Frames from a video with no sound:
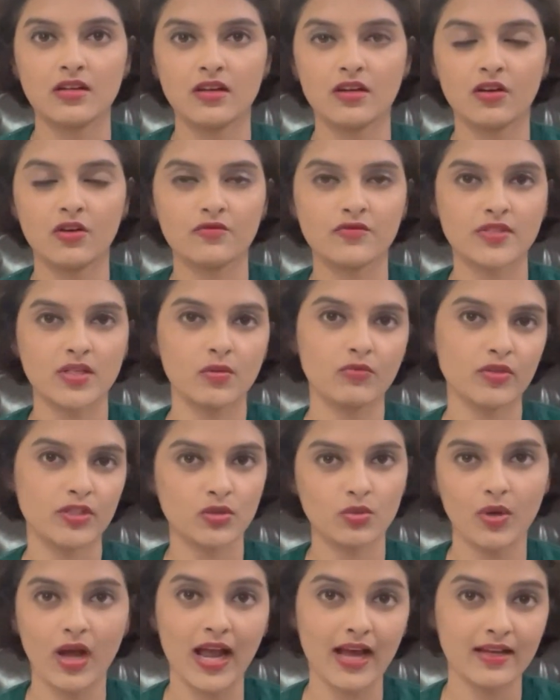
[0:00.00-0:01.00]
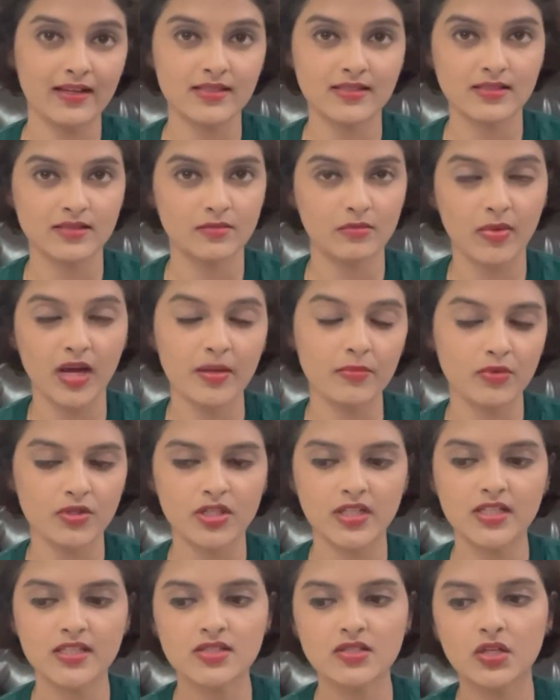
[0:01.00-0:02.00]
of someone who has
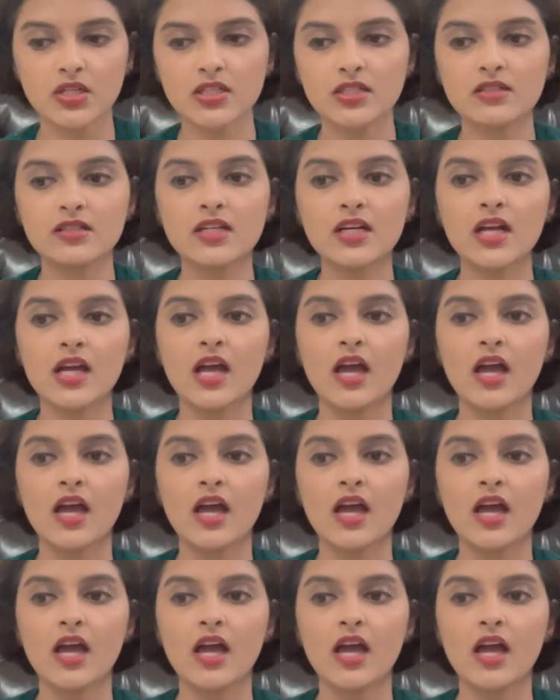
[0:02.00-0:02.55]
bipolar disorder.